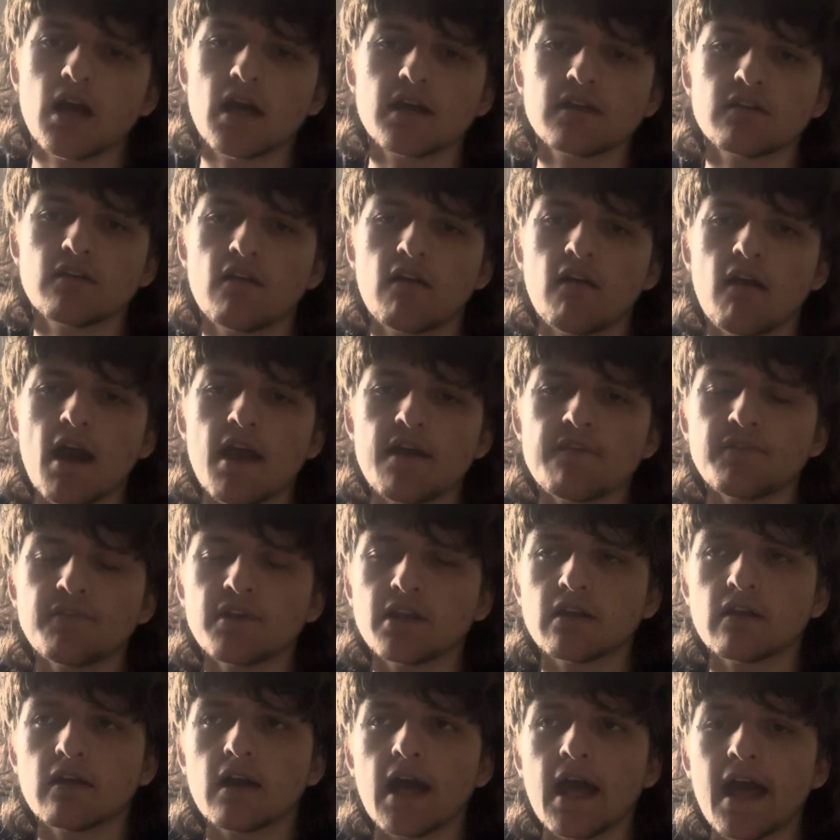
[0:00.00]
alive
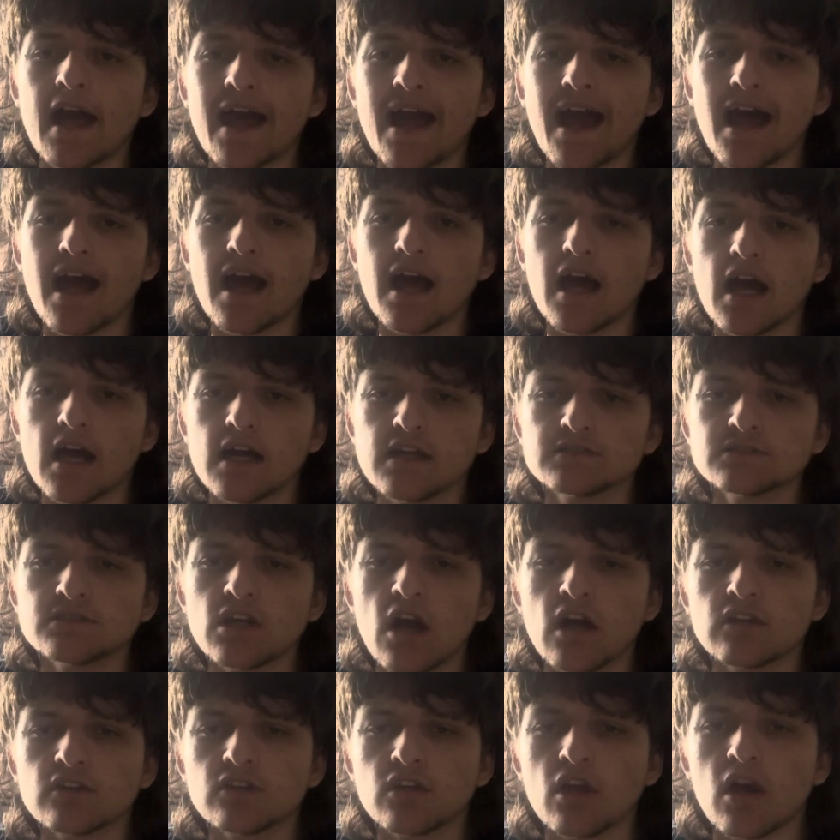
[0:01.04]
and
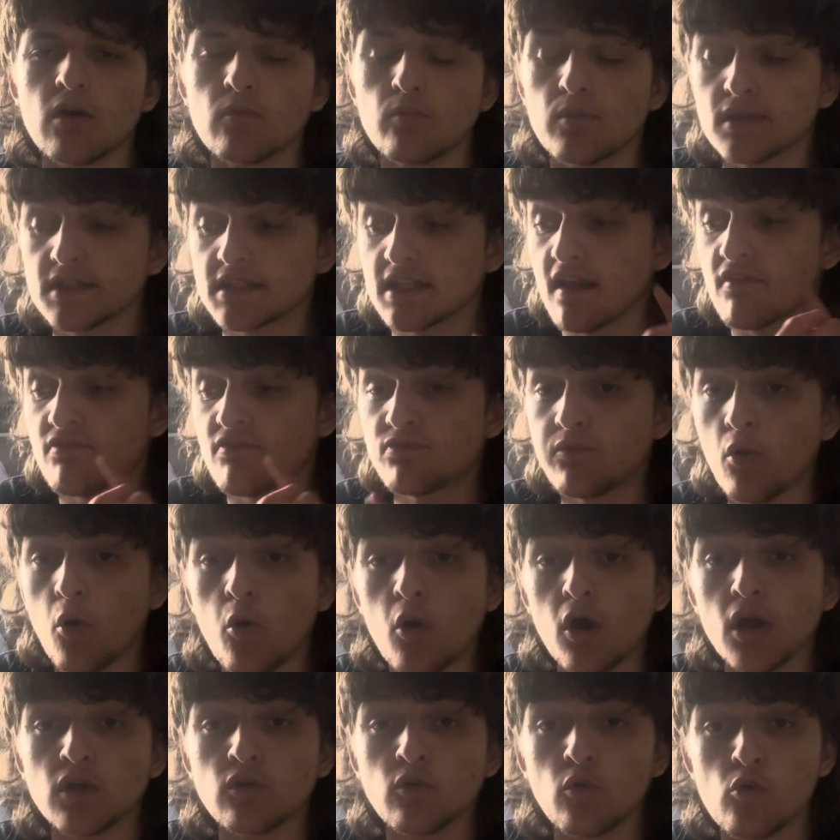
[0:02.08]
Yandor, we see
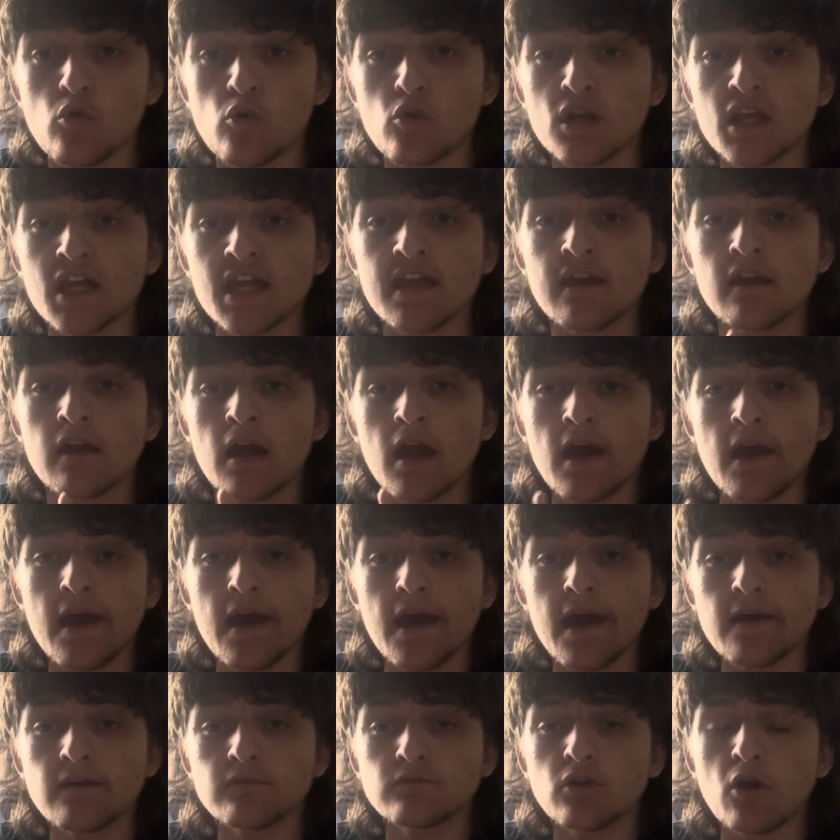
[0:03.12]
Thor, Loki,
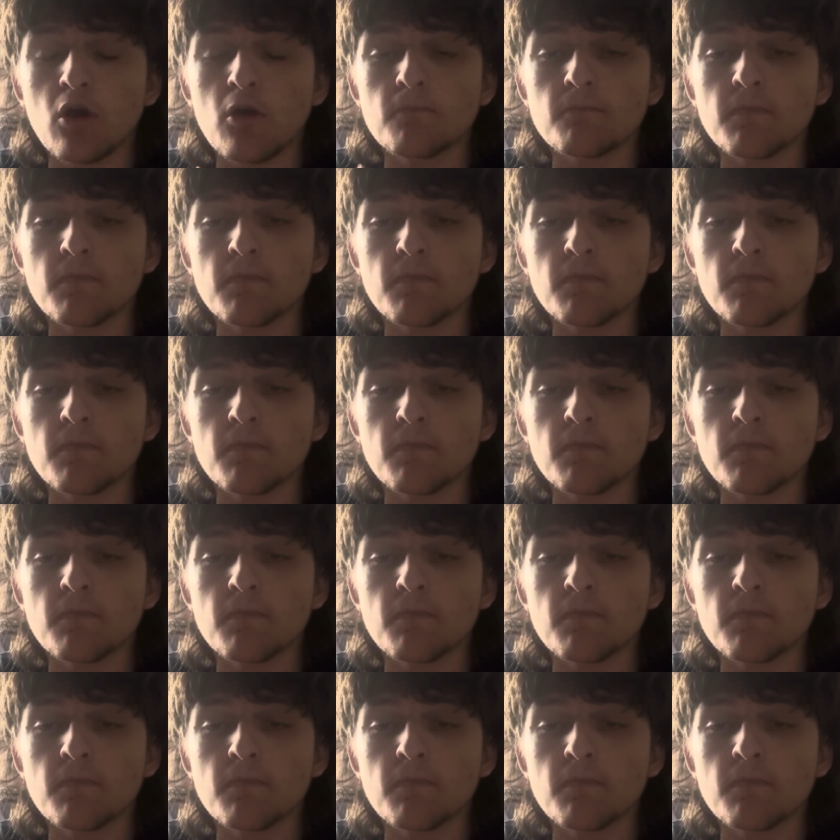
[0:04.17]
and